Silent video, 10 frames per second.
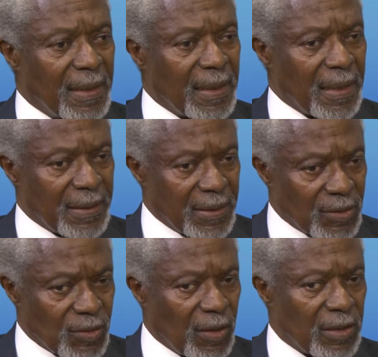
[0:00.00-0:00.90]
it
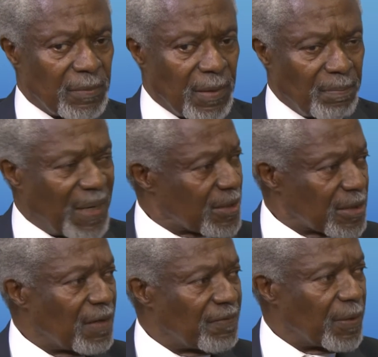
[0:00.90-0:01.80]
is going to be much
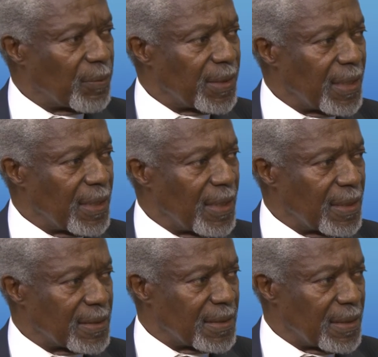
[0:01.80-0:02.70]
tougher with the
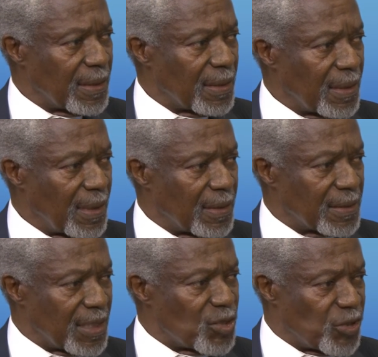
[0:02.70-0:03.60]

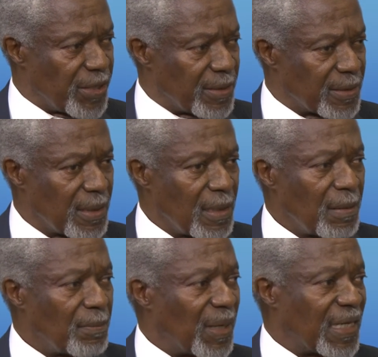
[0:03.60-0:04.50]
SDGs. But